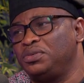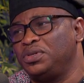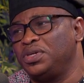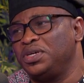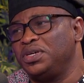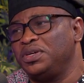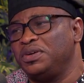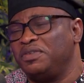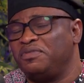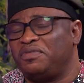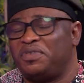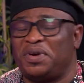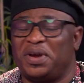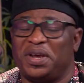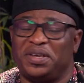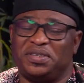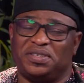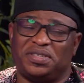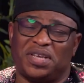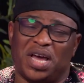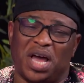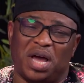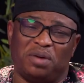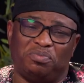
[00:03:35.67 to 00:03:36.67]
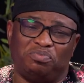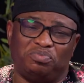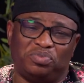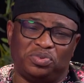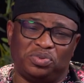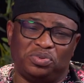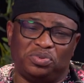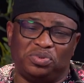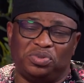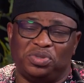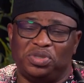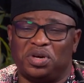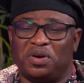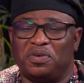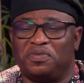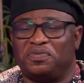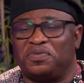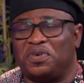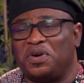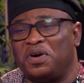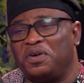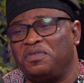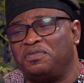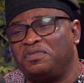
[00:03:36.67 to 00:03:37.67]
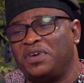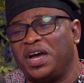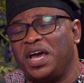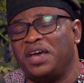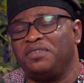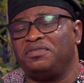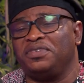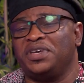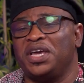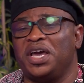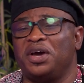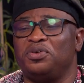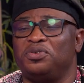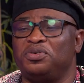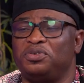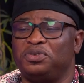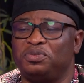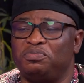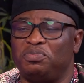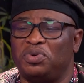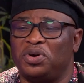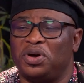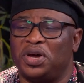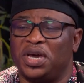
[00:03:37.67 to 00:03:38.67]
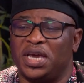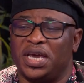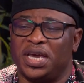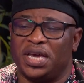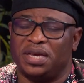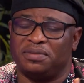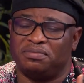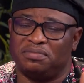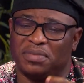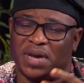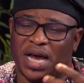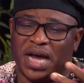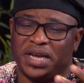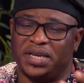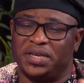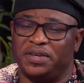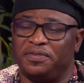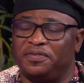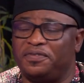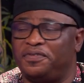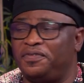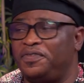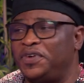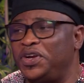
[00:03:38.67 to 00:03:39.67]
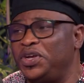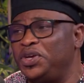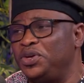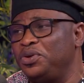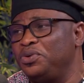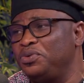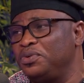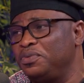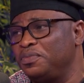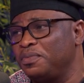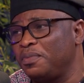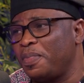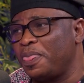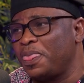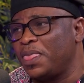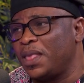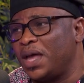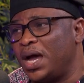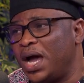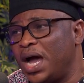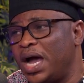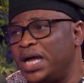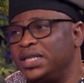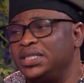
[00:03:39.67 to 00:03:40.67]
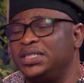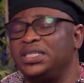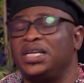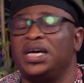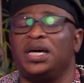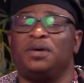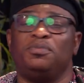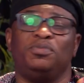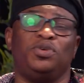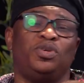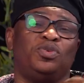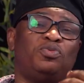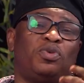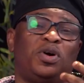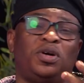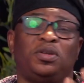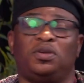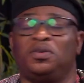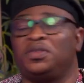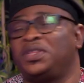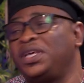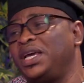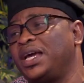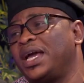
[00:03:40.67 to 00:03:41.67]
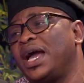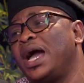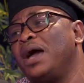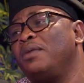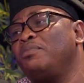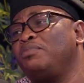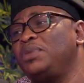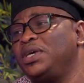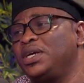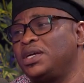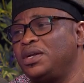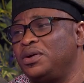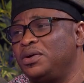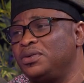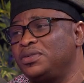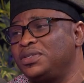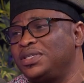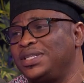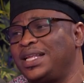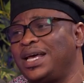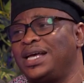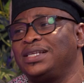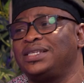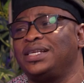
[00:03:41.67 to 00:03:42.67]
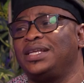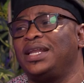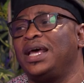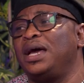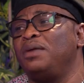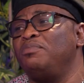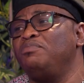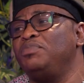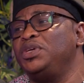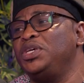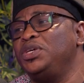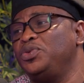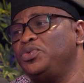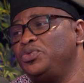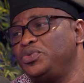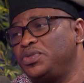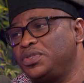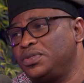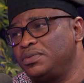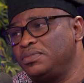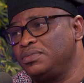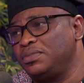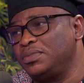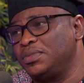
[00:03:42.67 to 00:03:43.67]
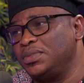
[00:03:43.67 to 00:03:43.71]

Yeah. For example, your four, five year old boy had a flu and uh, you want to take Ampiclox. That's an abuse.